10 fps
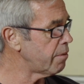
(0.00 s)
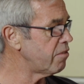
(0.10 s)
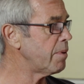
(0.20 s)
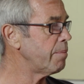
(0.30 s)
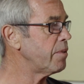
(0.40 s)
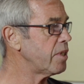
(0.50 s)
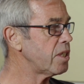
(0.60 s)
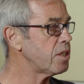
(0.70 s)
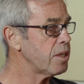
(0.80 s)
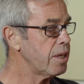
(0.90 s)
remember
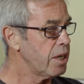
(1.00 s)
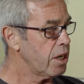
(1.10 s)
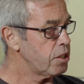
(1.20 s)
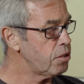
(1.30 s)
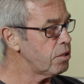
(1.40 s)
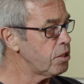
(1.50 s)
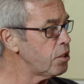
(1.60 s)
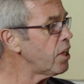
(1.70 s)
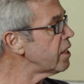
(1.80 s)
this. You'd had